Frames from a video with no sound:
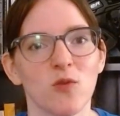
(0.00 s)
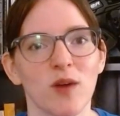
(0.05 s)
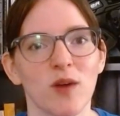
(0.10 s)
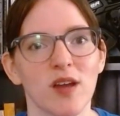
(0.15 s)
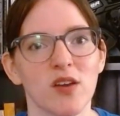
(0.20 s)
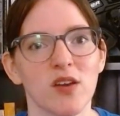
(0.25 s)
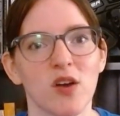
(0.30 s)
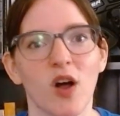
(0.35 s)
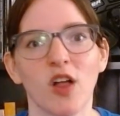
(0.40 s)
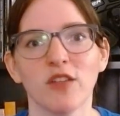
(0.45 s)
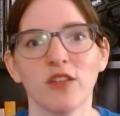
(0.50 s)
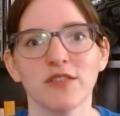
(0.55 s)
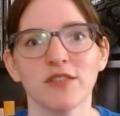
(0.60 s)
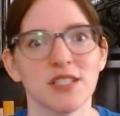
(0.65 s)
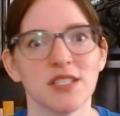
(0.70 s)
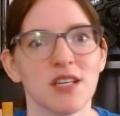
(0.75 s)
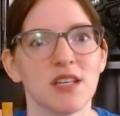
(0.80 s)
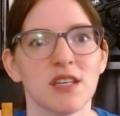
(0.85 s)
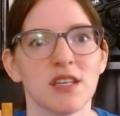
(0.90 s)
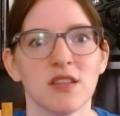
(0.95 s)
when all of a
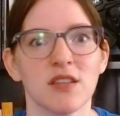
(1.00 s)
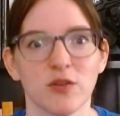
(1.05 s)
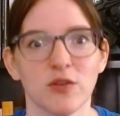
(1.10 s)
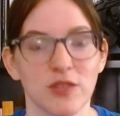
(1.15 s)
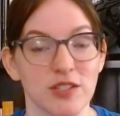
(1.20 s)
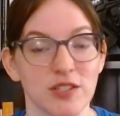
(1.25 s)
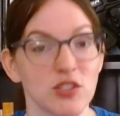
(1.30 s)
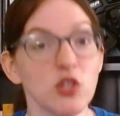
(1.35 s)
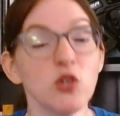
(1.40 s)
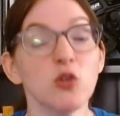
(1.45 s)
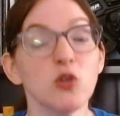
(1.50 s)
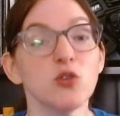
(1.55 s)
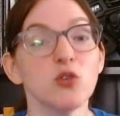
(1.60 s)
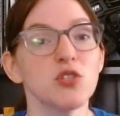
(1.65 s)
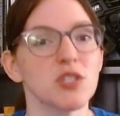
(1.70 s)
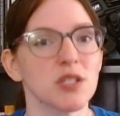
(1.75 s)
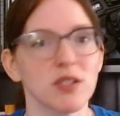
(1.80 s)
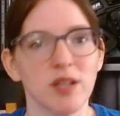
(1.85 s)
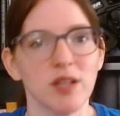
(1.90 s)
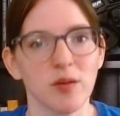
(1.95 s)
sudden there are these huge
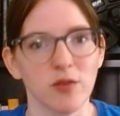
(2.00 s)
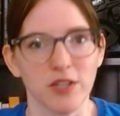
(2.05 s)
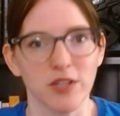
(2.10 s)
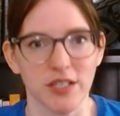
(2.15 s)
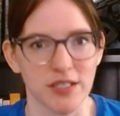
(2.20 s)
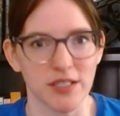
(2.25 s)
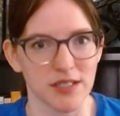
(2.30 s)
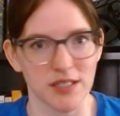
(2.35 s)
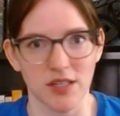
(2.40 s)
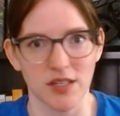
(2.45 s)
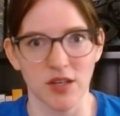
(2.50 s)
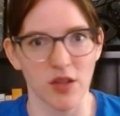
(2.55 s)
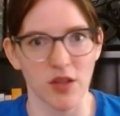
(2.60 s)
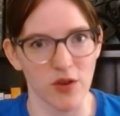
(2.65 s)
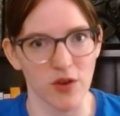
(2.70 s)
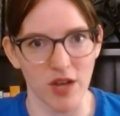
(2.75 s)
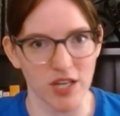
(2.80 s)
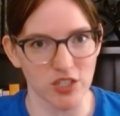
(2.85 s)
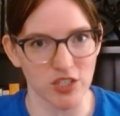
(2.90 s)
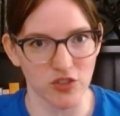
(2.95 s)
celebrities in another
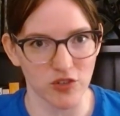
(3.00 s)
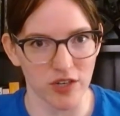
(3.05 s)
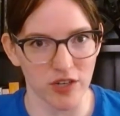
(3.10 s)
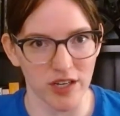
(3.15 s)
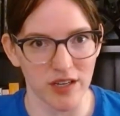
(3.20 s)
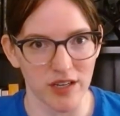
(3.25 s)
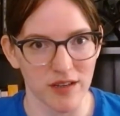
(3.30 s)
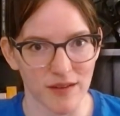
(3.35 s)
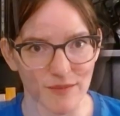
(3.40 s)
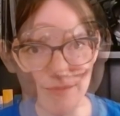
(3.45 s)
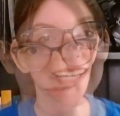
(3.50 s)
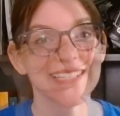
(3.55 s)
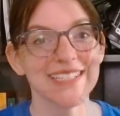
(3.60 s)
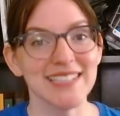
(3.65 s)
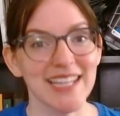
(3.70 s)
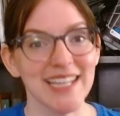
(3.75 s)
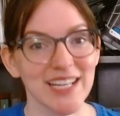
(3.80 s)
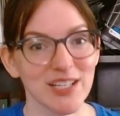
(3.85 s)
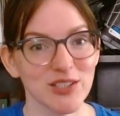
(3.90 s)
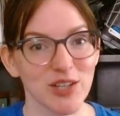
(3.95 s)
country.
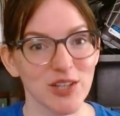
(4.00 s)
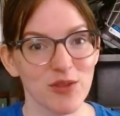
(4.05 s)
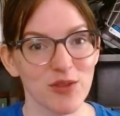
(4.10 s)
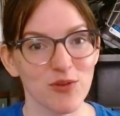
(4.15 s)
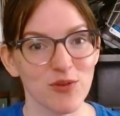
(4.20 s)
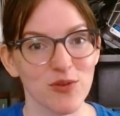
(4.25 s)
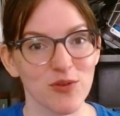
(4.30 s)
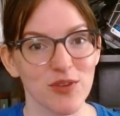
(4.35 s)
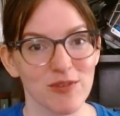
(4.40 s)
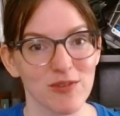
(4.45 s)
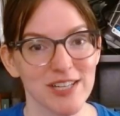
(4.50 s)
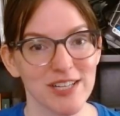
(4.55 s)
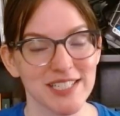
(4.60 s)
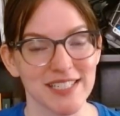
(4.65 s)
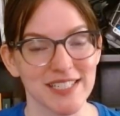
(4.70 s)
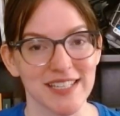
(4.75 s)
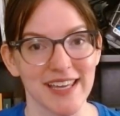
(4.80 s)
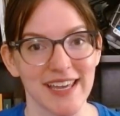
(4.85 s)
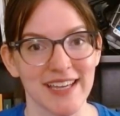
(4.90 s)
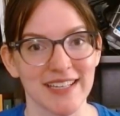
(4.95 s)
Take a look through the rest
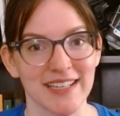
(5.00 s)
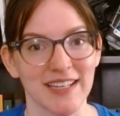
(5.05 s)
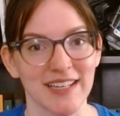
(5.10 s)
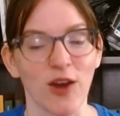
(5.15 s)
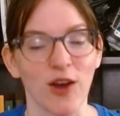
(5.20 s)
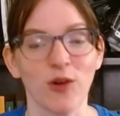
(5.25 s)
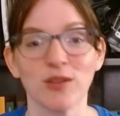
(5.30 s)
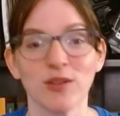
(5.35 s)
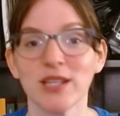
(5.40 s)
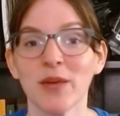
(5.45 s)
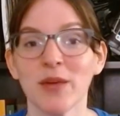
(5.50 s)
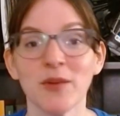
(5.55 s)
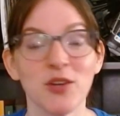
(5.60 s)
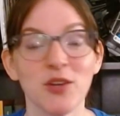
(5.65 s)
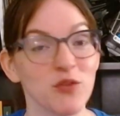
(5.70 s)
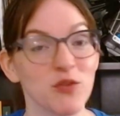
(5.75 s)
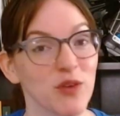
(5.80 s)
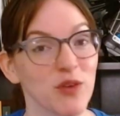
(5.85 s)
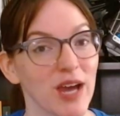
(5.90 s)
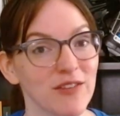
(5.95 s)
of the handout. Let me know
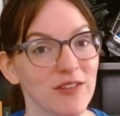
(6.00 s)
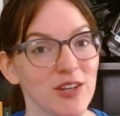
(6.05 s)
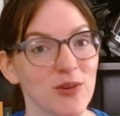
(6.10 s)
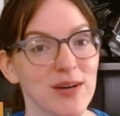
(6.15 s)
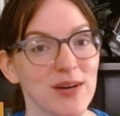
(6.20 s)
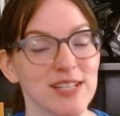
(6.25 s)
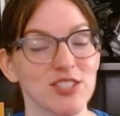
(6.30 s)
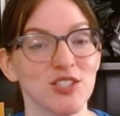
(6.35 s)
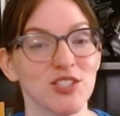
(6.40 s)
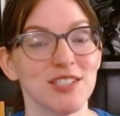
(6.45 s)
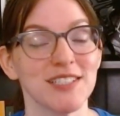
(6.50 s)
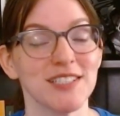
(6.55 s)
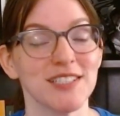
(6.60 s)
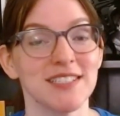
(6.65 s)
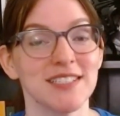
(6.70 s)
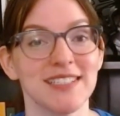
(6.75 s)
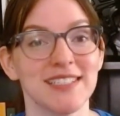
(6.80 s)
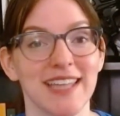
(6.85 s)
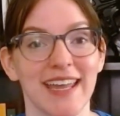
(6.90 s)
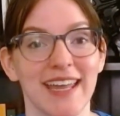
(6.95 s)
if you have any
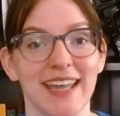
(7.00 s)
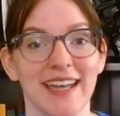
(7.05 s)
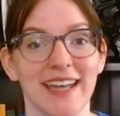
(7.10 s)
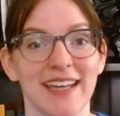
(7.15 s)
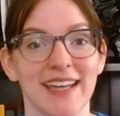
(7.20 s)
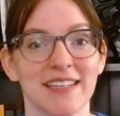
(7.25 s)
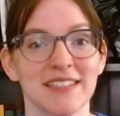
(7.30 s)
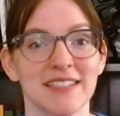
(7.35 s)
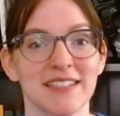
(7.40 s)
questions. And